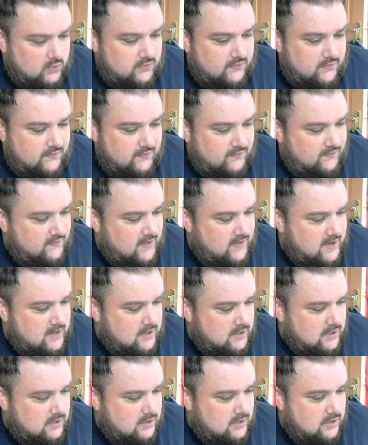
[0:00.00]

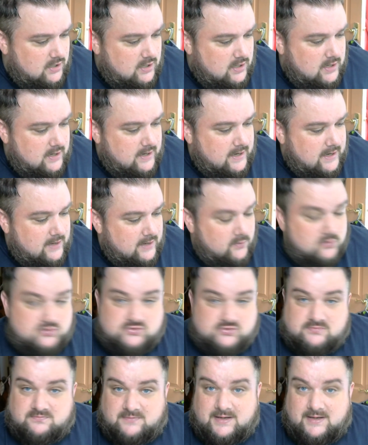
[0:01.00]
think it
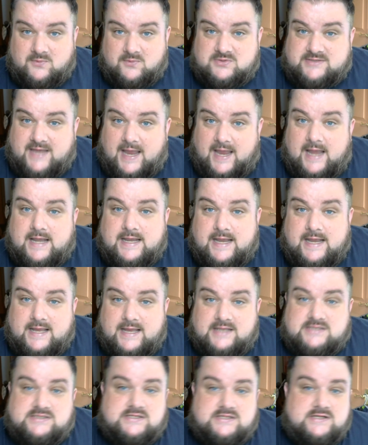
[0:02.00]
was getting
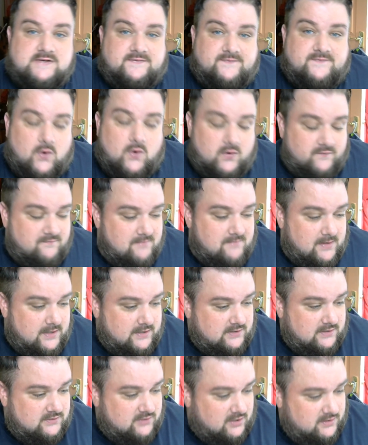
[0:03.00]
near to $5
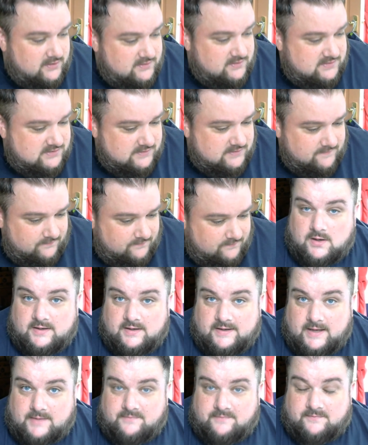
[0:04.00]
million.
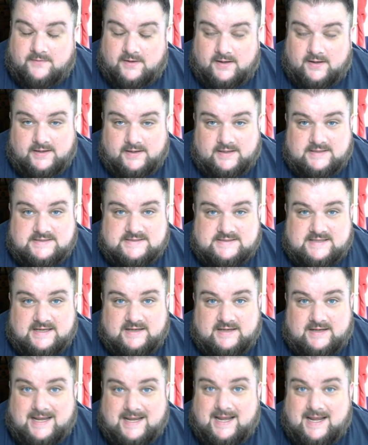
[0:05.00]
Yep, and it's
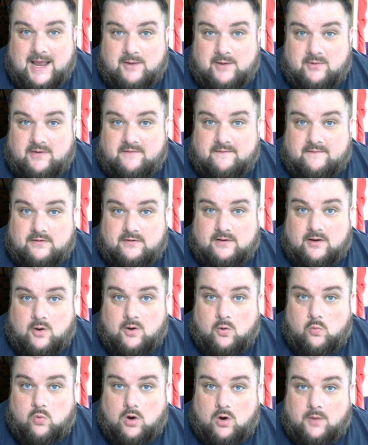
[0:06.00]
now at a
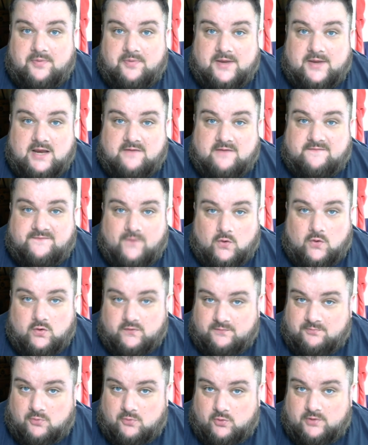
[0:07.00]
whopping
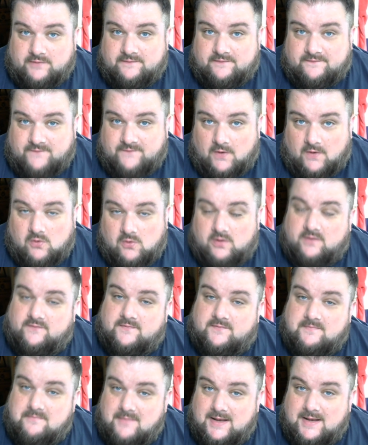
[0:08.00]
$5.5
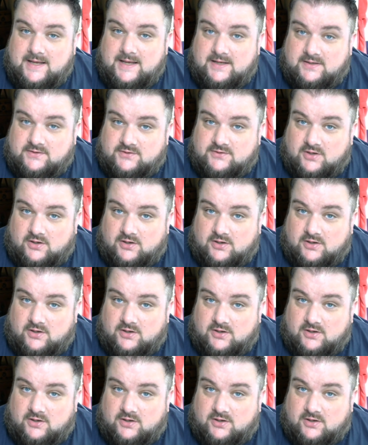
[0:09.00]
million.